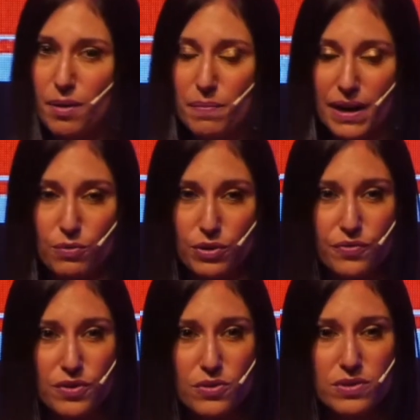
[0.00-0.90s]
but I
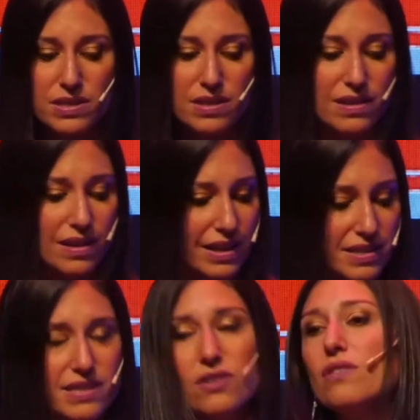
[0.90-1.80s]
refused to
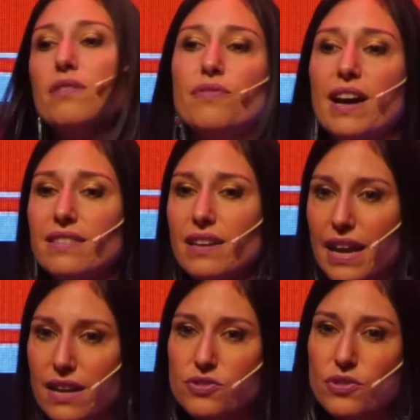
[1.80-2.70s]
consider the fact that
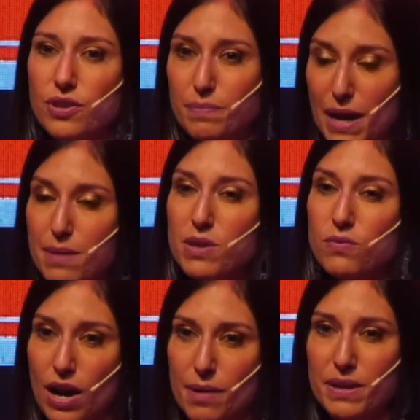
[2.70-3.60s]
cancer could maybe
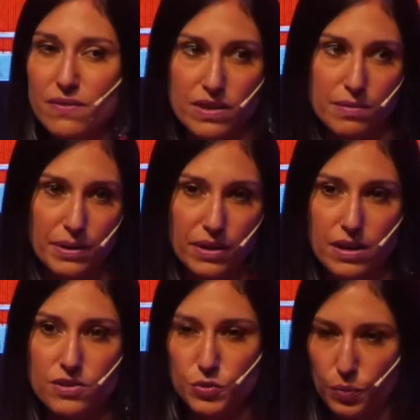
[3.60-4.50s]
rob me of the
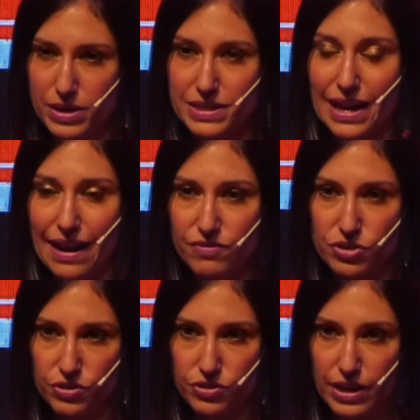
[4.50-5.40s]
ability to one day have
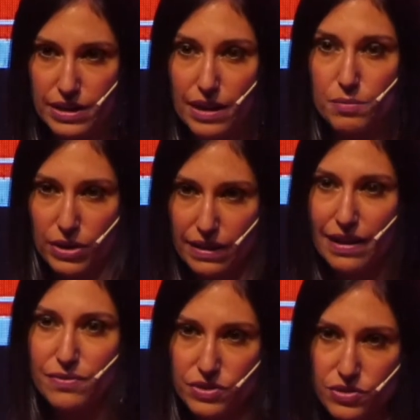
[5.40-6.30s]
children and bring
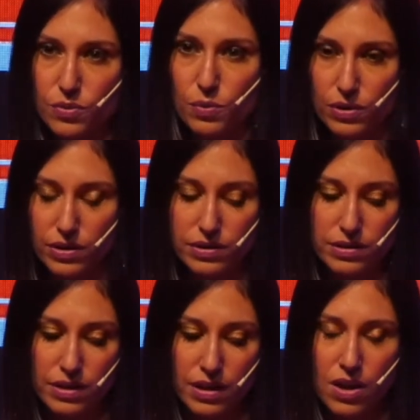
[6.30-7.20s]
life into the world.
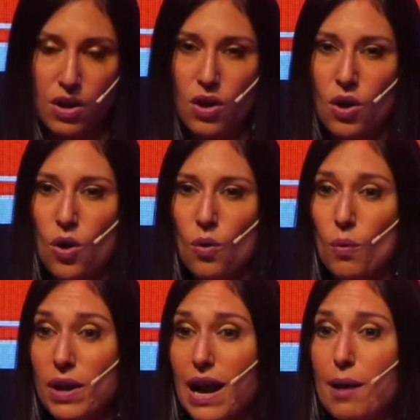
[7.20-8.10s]

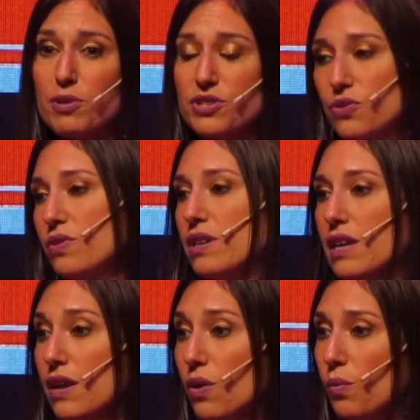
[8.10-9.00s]
What
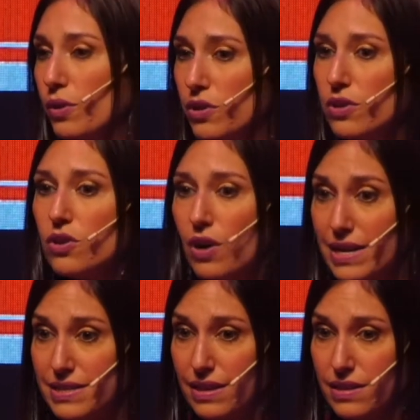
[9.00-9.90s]
opportunity will your
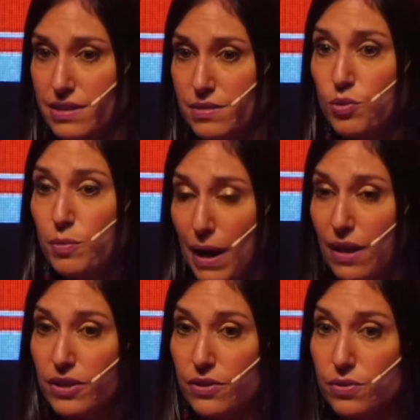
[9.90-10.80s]
crisis
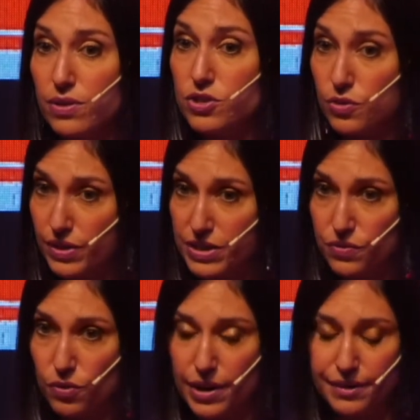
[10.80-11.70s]
propel you to reach
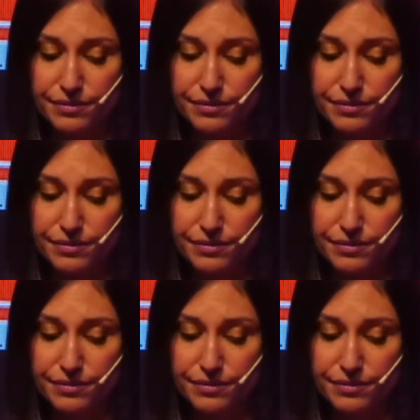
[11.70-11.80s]
for?